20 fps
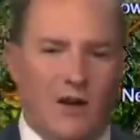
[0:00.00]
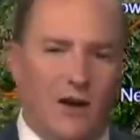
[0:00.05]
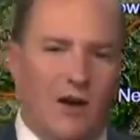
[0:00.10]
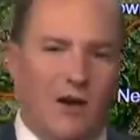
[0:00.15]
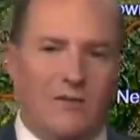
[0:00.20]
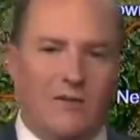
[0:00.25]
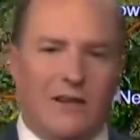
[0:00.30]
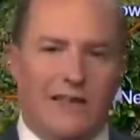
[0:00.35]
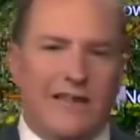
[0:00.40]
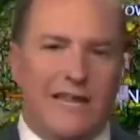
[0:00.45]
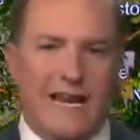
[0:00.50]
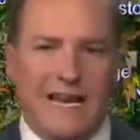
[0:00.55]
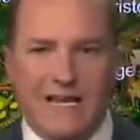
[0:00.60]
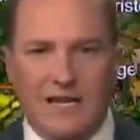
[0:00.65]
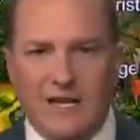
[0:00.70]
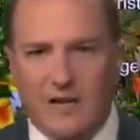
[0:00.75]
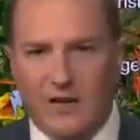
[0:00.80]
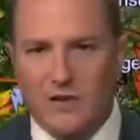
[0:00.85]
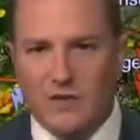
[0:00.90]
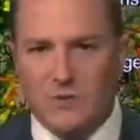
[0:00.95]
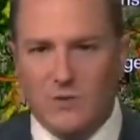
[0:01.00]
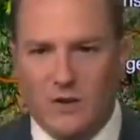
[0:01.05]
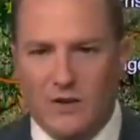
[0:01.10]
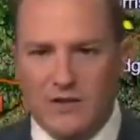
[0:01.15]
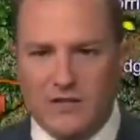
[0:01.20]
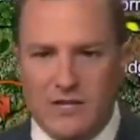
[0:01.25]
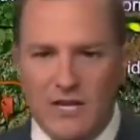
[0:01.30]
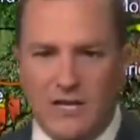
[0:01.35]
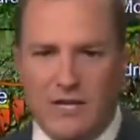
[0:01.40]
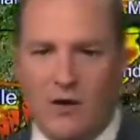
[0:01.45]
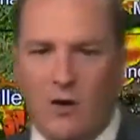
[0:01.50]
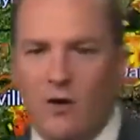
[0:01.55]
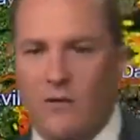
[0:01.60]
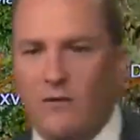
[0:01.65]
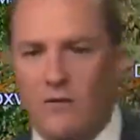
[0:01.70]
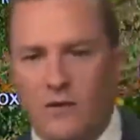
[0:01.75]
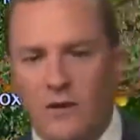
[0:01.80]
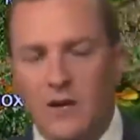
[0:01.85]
of lightning as well. Let's take you over